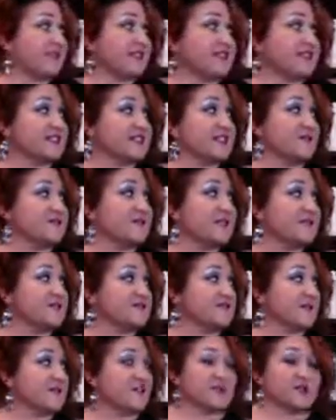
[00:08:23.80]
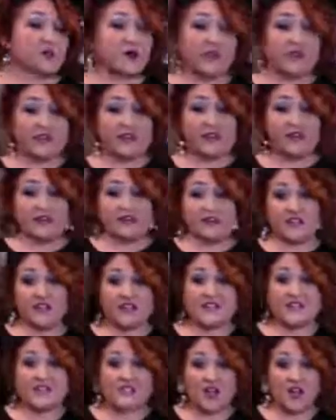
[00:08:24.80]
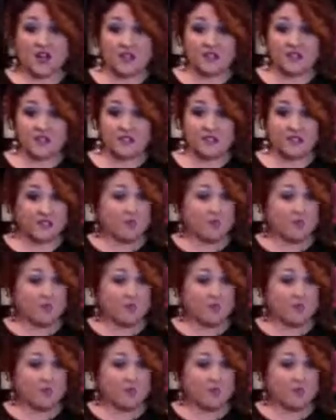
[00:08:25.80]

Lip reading: Sometimes we just want a very, very soft